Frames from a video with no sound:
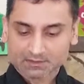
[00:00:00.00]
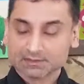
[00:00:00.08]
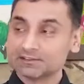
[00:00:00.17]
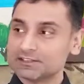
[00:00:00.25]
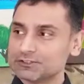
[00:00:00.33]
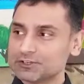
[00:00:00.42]

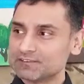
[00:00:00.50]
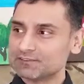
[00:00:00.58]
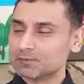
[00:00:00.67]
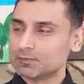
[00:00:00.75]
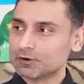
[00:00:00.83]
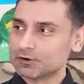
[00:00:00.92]
Then you have
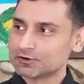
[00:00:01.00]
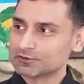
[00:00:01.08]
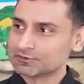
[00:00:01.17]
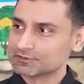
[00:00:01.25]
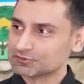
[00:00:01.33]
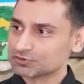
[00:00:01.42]
the bar
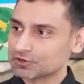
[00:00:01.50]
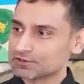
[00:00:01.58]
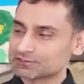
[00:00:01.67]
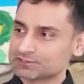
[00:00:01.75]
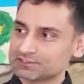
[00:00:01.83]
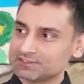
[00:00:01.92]

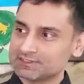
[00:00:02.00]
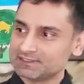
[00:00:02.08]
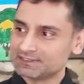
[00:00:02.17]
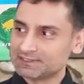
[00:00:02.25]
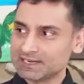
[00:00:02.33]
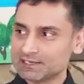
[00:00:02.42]
charts,
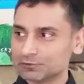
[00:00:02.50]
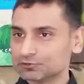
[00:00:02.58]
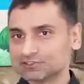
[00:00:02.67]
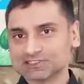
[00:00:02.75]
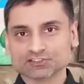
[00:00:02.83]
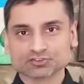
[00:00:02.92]
the
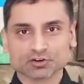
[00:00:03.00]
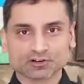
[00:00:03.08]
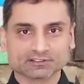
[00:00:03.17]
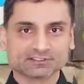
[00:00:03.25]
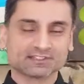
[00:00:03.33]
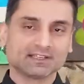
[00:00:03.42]
candlestick
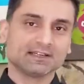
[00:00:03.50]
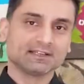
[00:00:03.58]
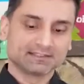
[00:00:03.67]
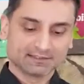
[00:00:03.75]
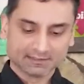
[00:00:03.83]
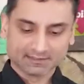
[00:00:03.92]
charts,
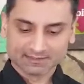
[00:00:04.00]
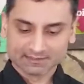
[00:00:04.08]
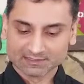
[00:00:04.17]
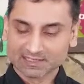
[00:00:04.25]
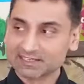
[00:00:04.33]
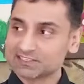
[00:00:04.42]
and the
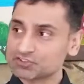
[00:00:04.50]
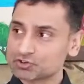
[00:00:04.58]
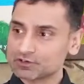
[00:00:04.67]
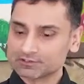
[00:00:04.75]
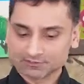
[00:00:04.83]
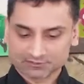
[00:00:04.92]
line
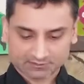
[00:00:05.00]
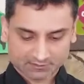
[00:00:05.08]
charts.